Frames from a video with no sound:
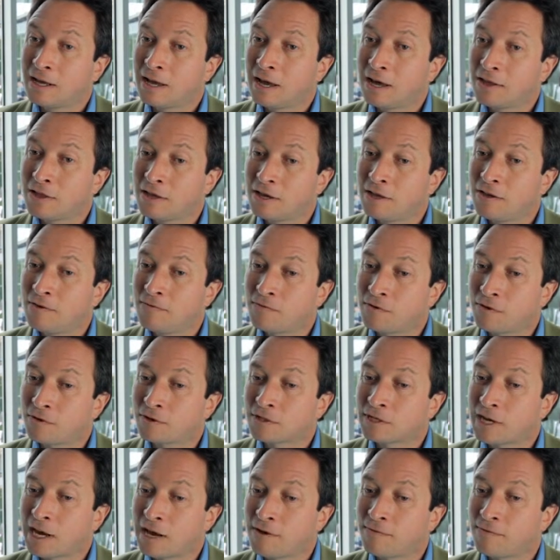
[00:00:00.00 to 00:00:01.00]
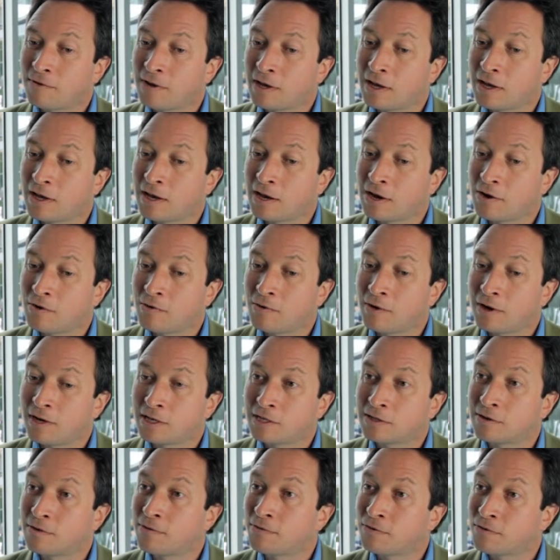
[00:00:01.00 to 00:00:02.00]
I think you've got to have a
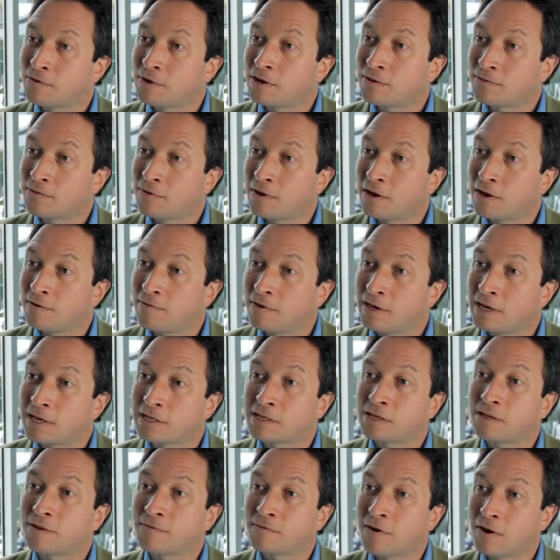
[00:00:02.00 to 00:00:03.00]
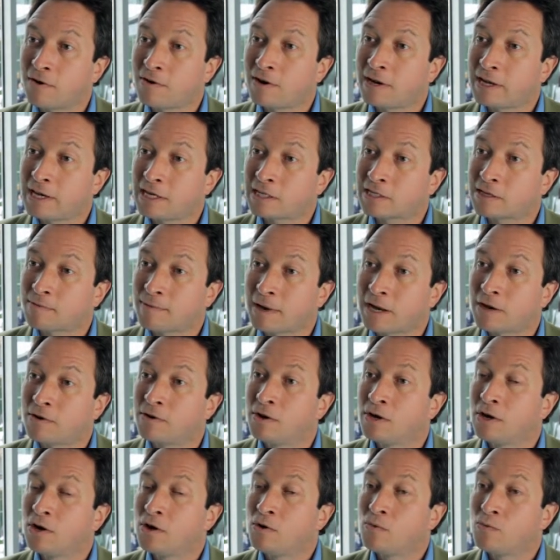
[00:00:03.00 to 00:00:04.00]
horizon of 3 to 5 years at the very least about
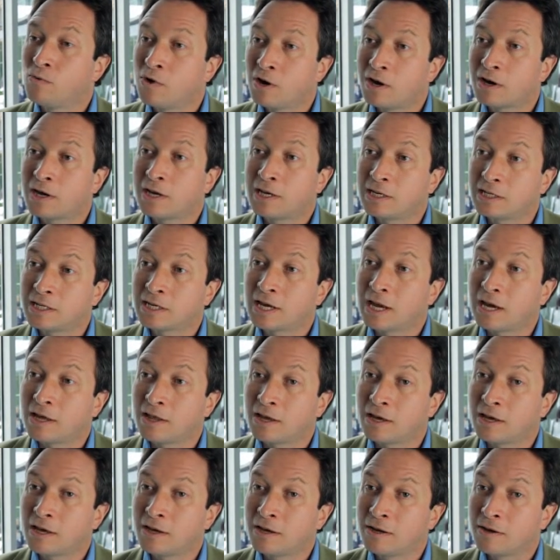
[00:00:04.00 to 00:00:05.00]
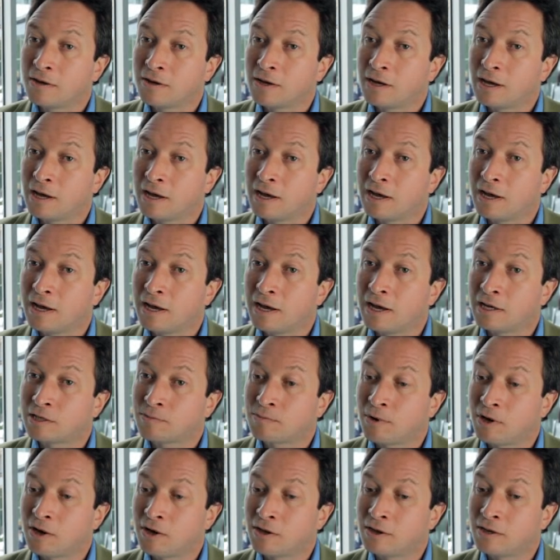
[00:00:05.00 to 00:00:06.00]
working together as
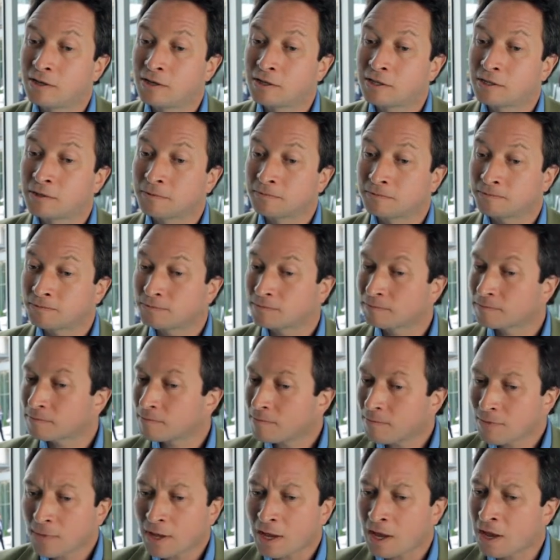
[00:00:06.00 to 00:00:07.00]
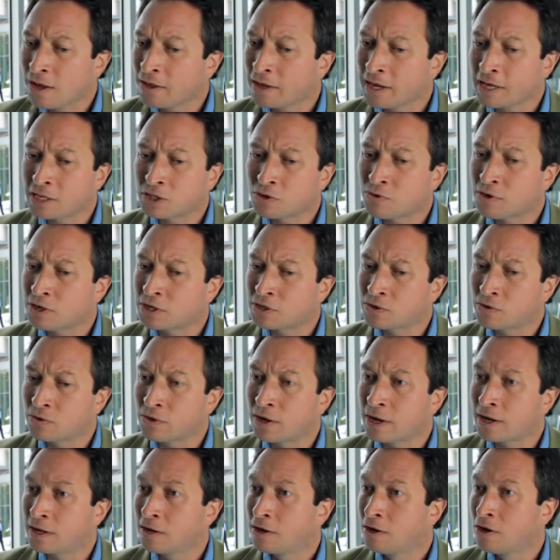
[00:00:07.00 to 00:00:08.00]
partners. I think it's critical
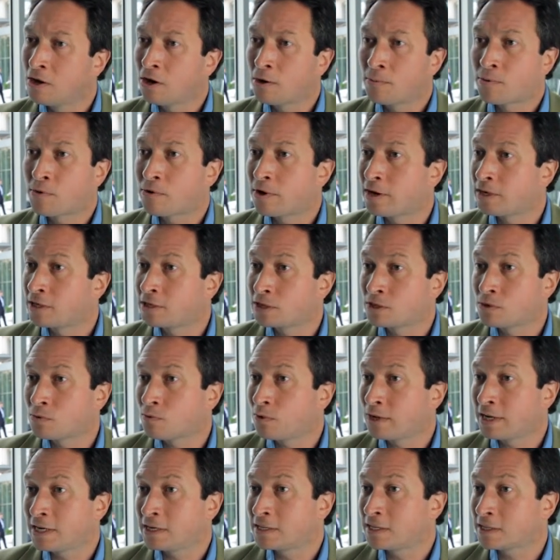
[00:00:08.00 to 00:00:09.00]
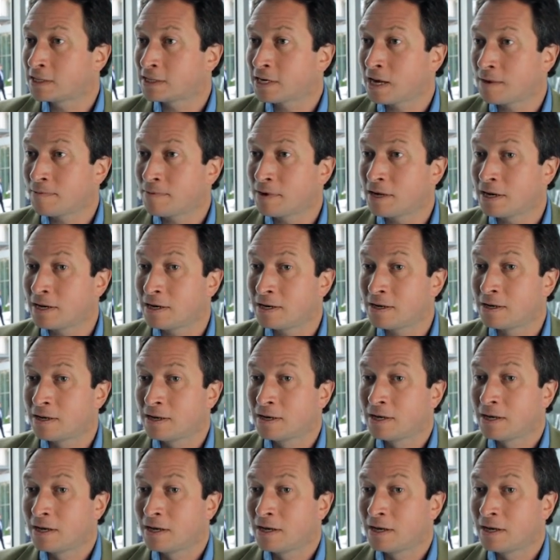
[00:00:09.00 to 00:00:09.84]
that operators are willing to step in